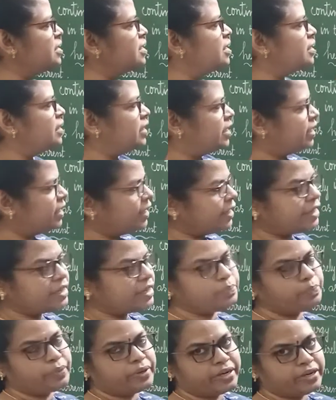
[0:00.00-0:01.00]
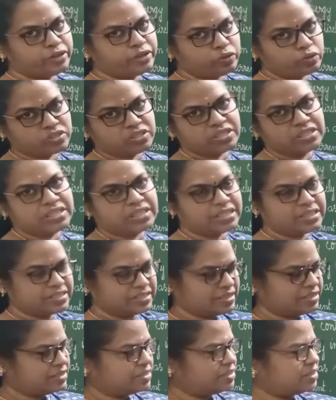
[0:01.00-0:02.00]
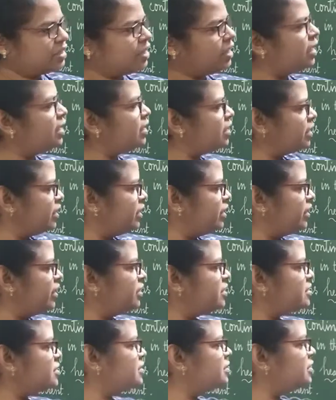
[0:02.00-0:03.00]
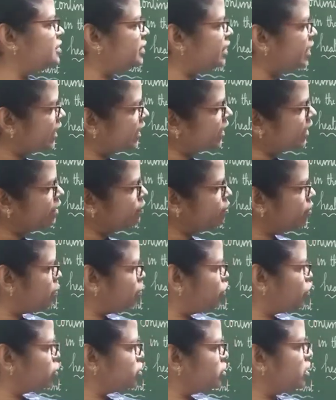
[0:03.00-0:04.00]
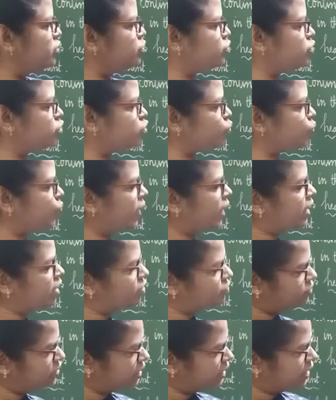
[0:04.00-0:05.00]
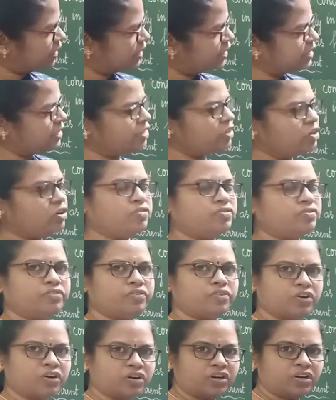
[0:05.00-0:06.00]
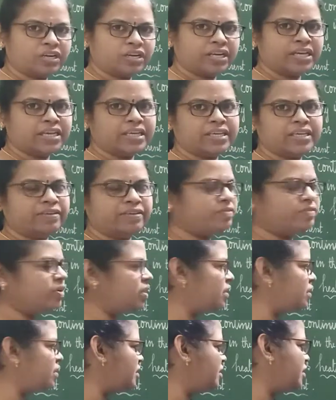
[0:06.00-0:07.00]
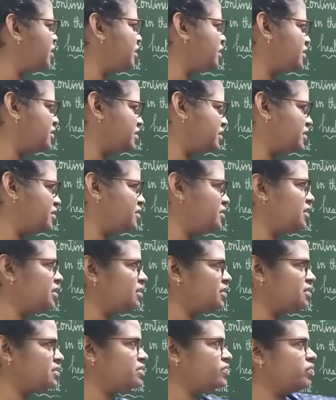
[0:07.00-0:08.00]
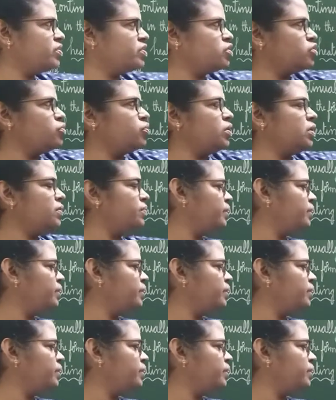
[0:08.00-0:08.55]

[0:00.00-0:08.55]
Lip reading: The heat produced in a resistor is directly proportional to the square of the current of for a given resistance. First one.